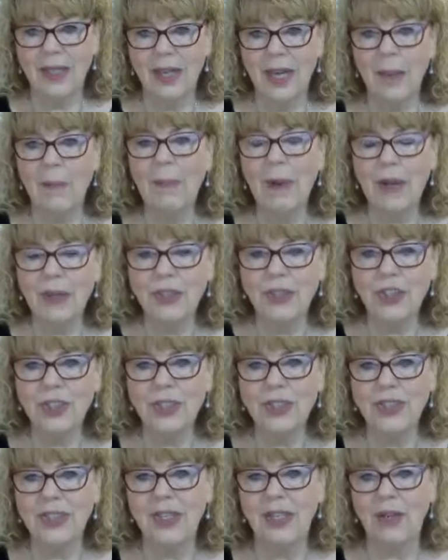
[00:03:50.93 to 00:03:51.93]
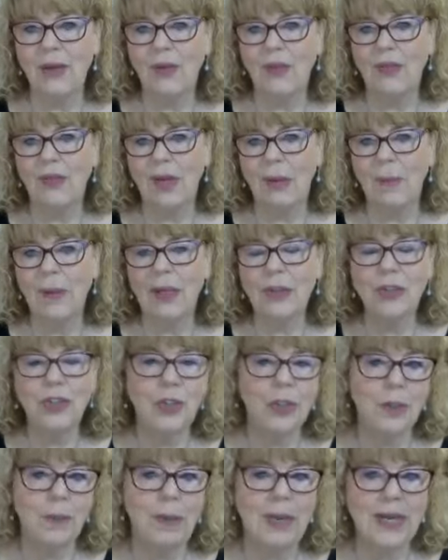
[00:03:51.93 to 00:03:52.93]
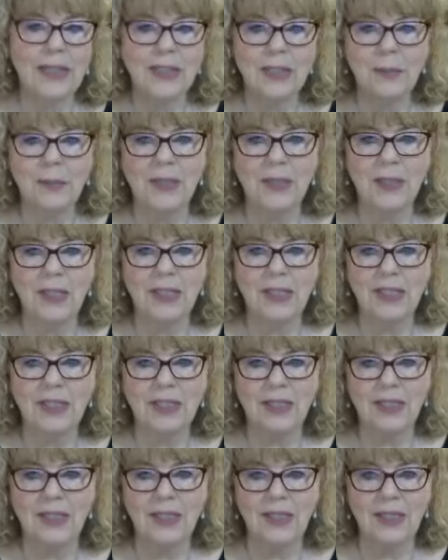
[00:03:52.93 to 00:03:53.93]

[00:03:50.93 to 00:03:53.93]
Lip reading: about yourself, about your possibilities.